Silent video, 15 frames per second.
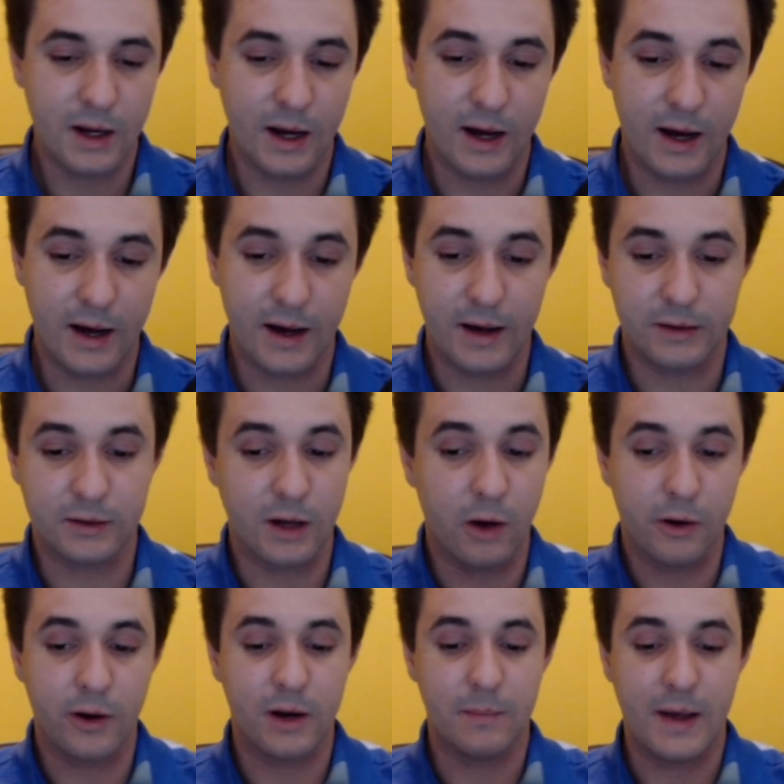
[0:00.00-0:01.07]
It's gone
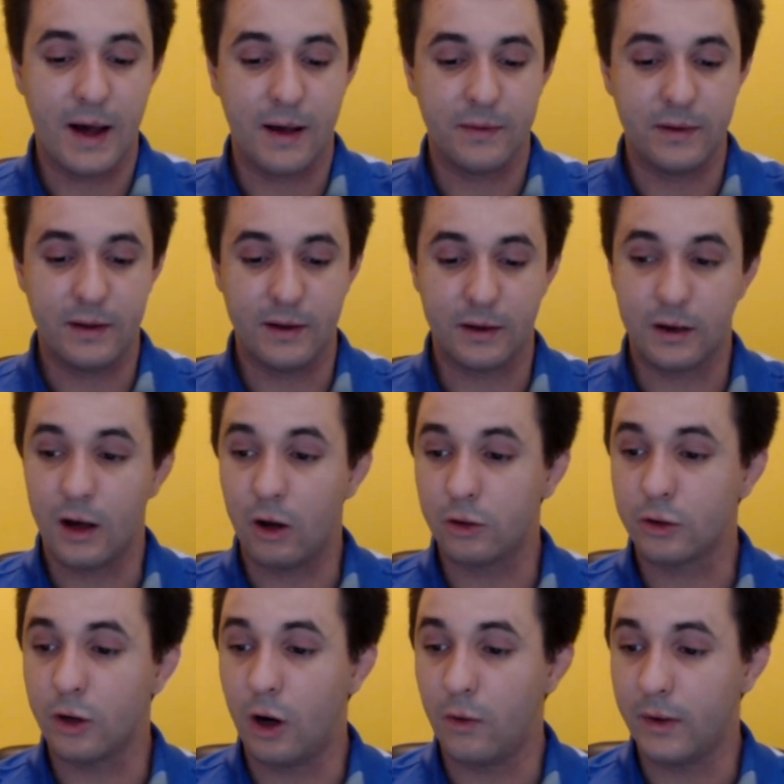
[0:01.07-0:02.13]
on about the
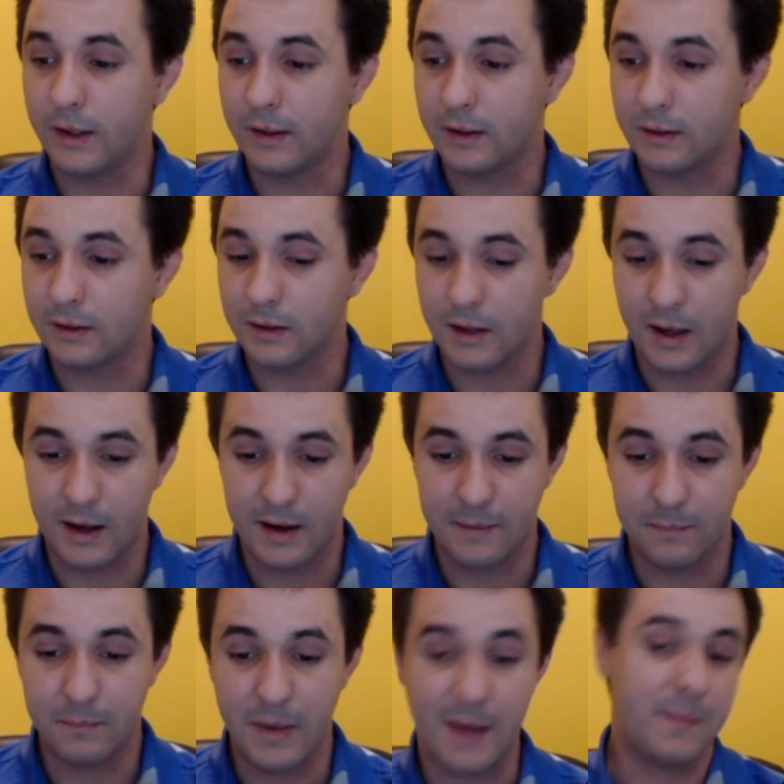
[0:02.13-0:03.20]
ongoing
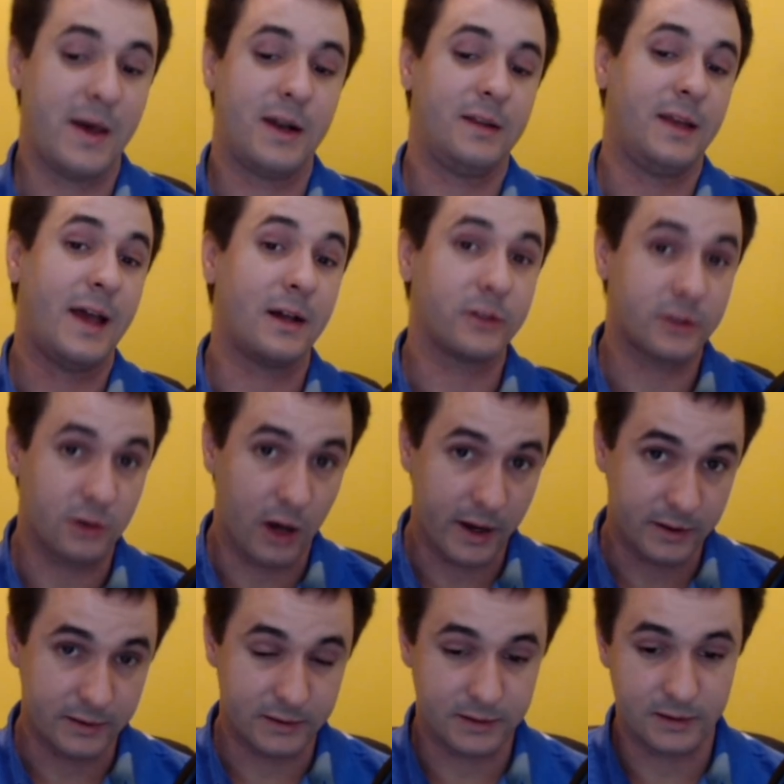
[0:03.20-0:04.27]
Batman and the
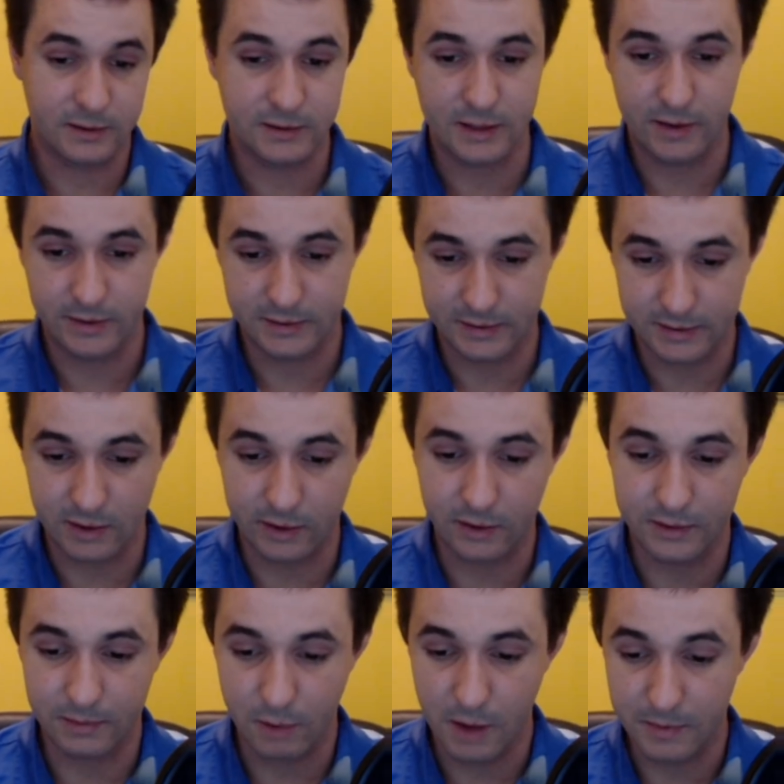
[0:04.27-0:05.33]
Outsiders series that's going on
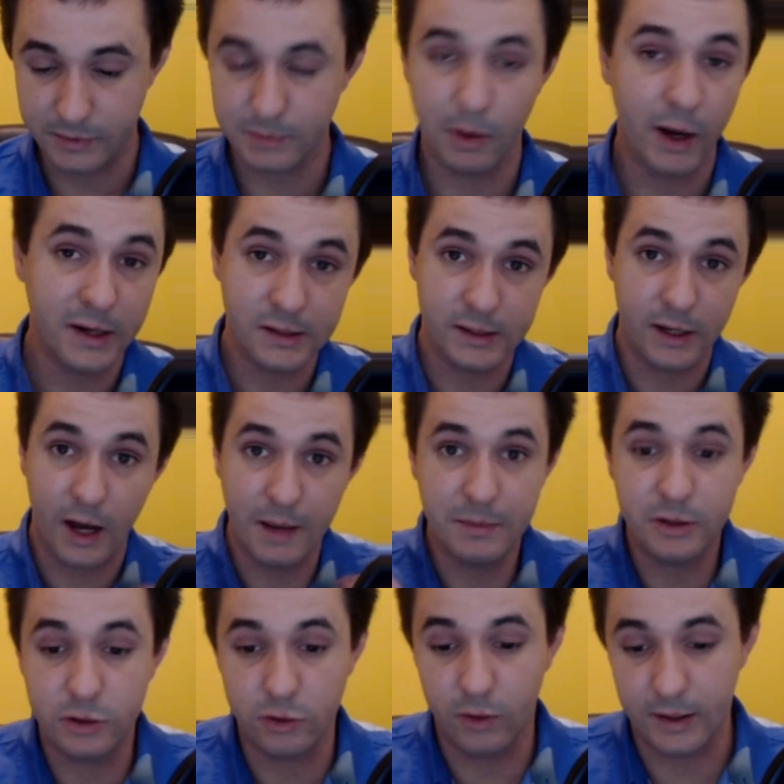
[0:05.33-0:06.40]
at the moment, which personally I'm
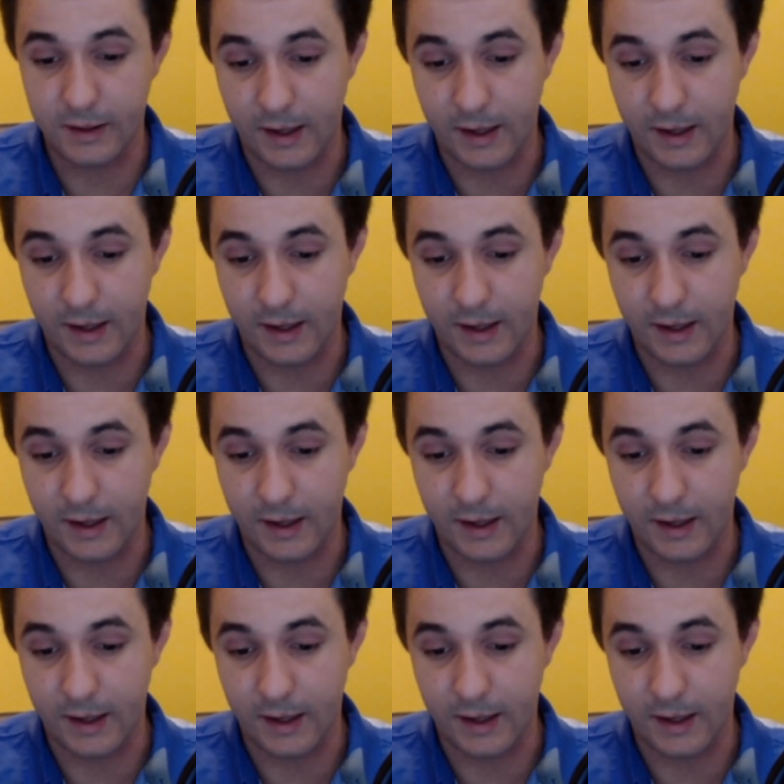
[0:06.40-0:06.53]
enjoying.